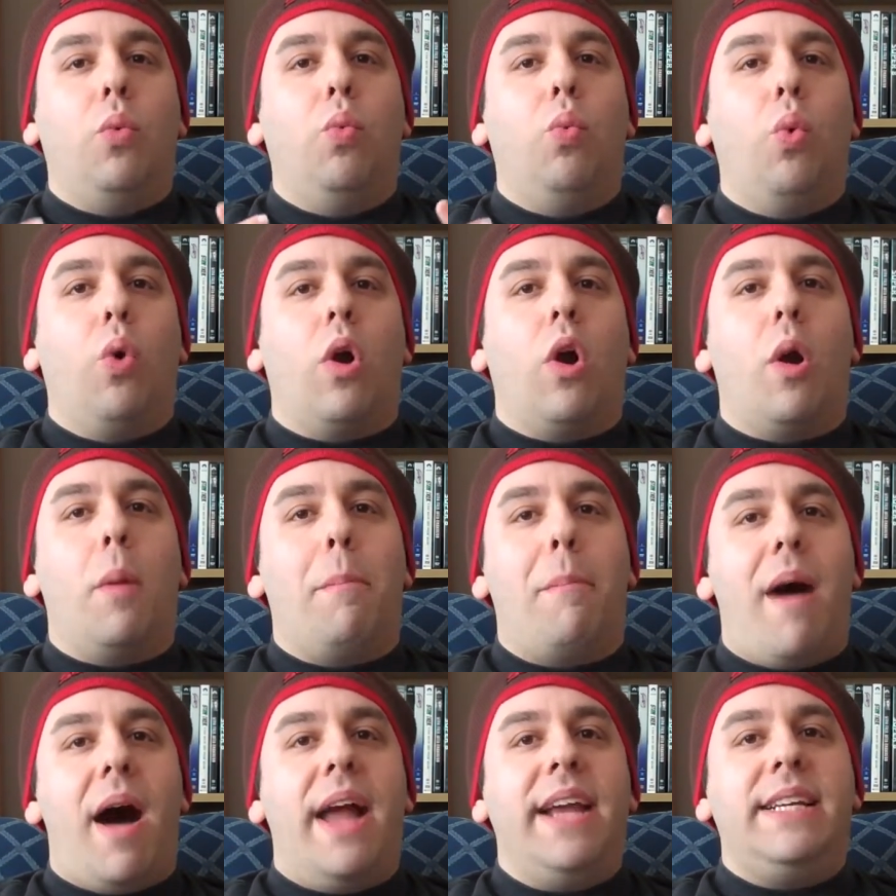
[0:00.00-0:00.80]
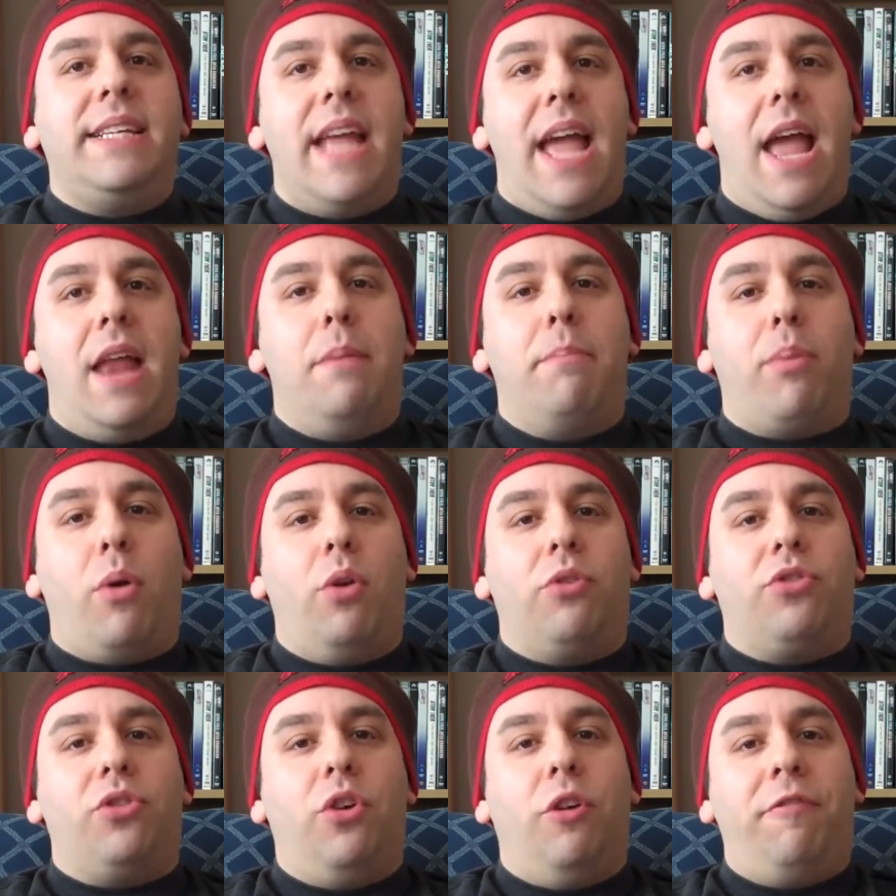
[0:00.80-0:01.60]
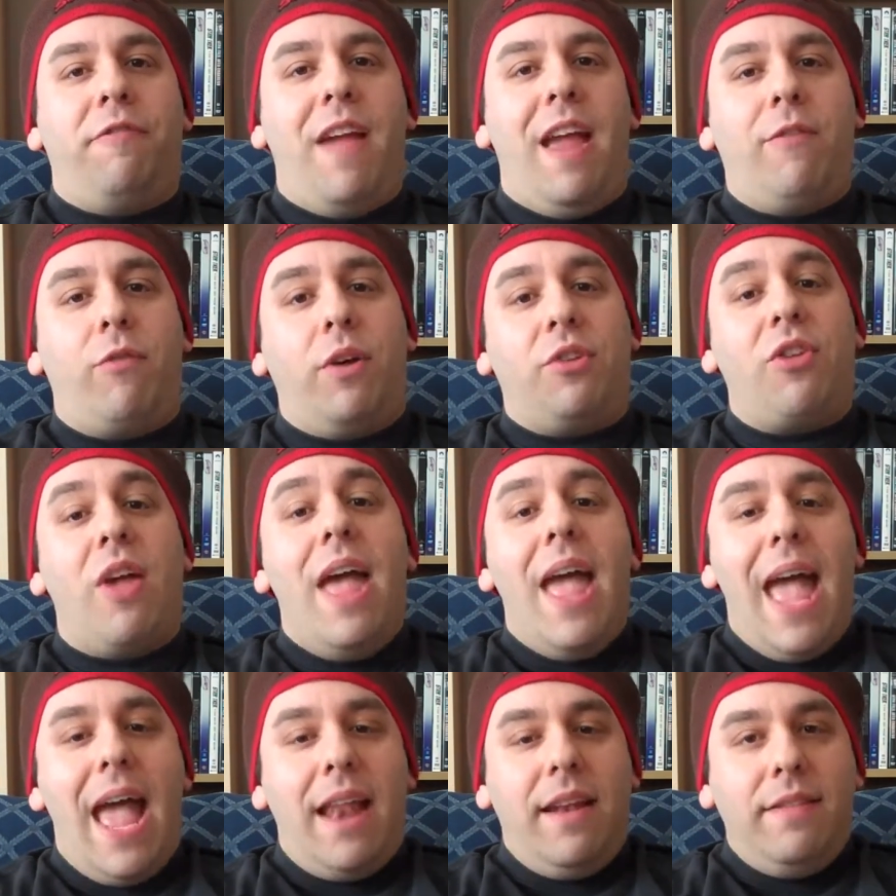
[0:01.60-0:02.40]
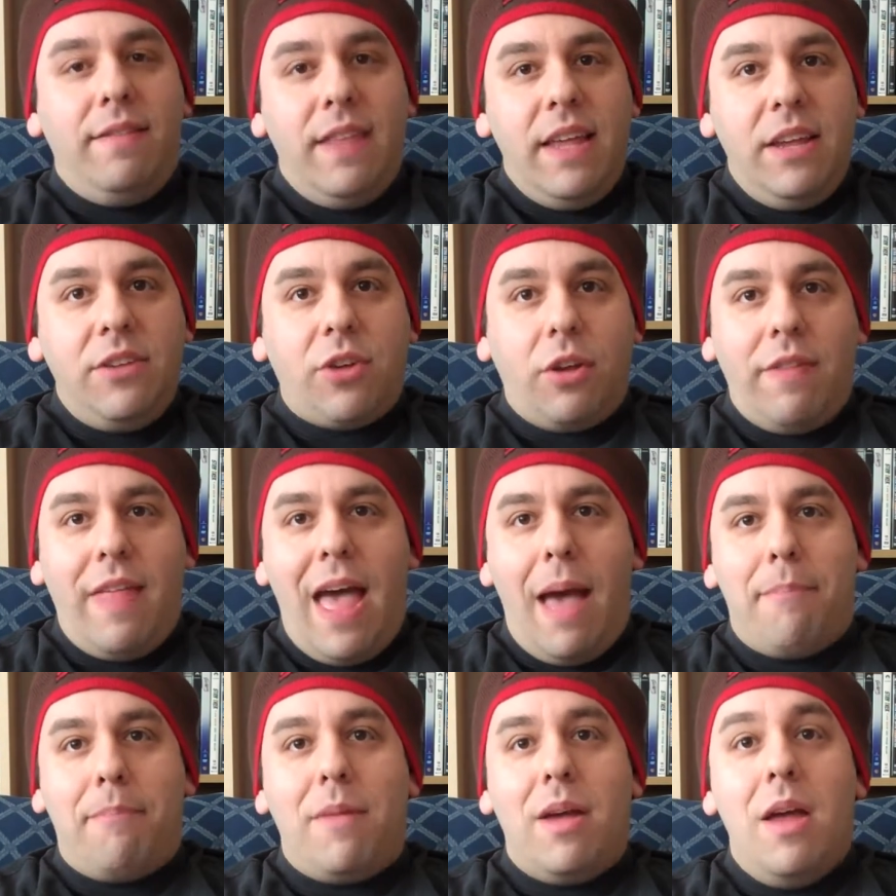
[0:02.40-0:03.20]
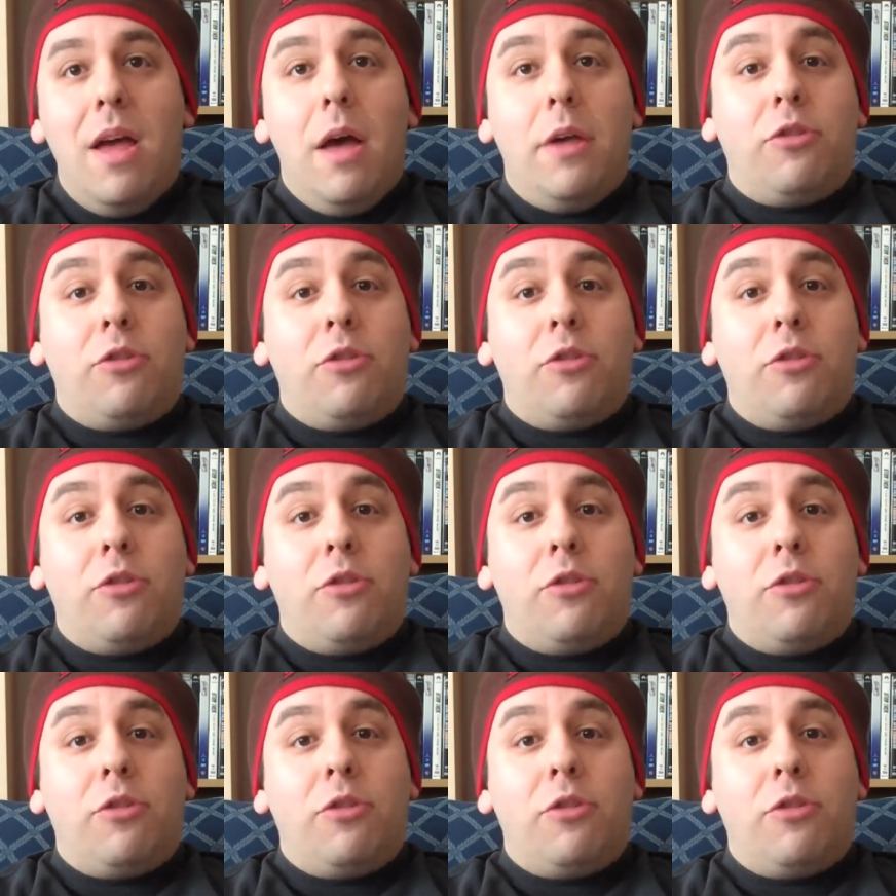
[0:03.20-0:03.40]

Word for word: were my 10 personal favorites, and these are them.